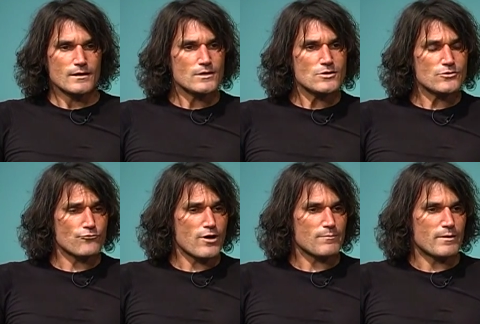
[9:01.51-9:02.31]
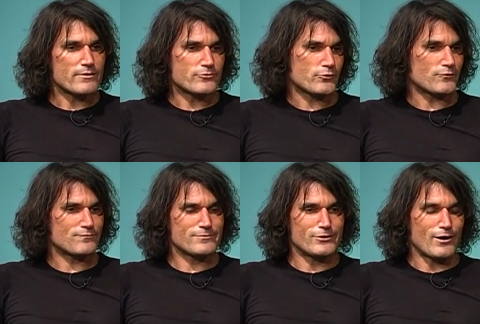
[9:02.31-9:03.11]
it just struck me sort
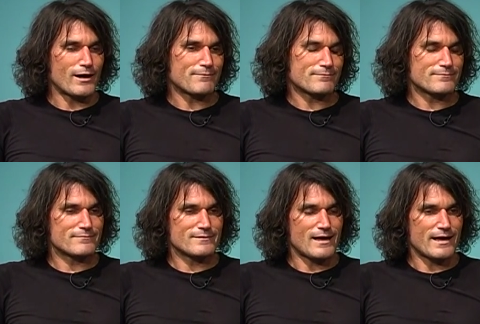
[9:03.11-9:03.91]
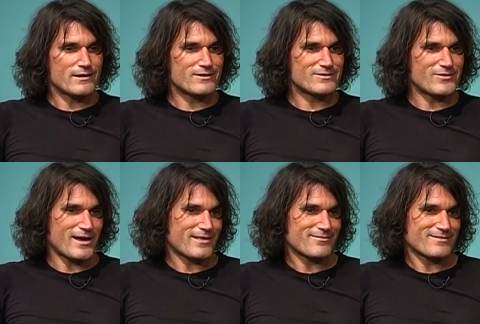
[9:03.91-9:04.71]
of, you know, I, I,
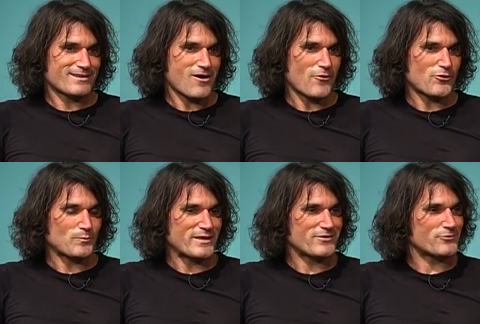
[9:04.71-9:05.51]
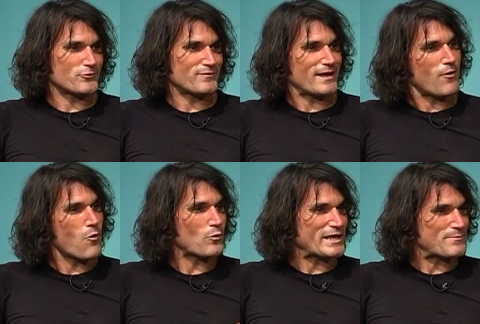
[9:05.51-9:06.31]
I, call those places sort of like
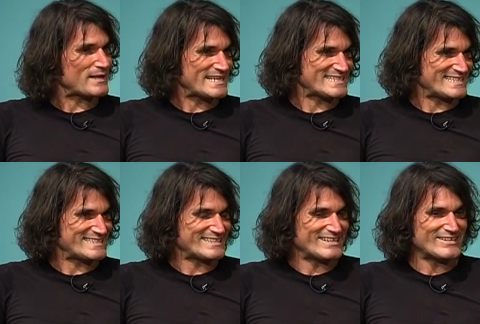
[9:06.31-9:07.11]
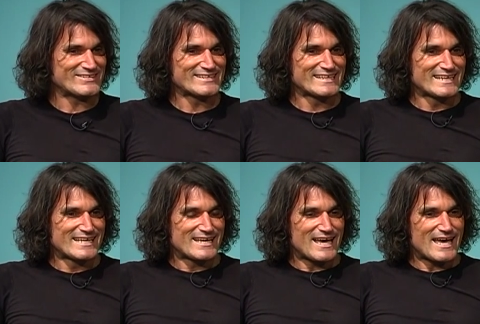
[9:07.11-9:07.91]
holy places, you know.
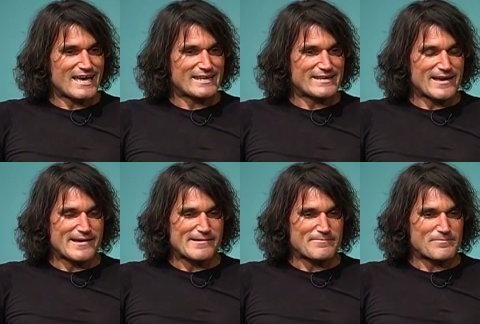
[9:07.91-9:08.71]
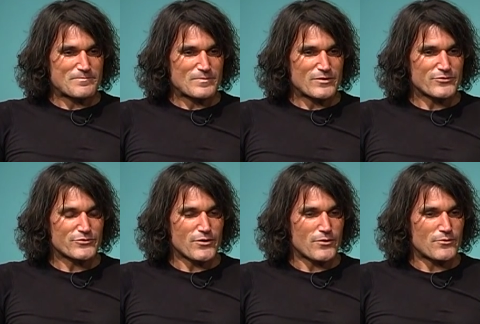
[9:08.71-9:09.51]
And um,
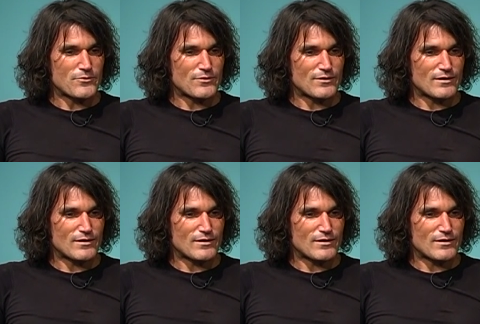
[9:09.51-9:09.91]
so